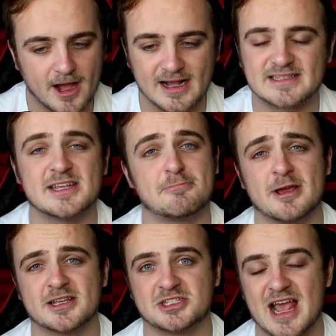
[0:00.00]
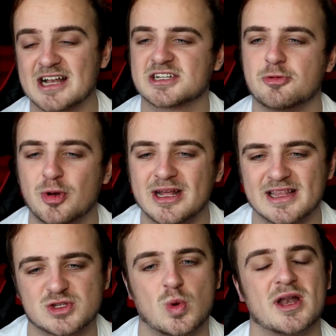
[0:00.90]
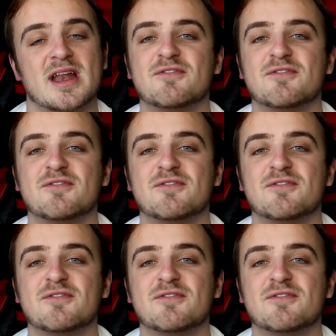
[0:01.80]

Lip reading: I see PSG actually winning this one.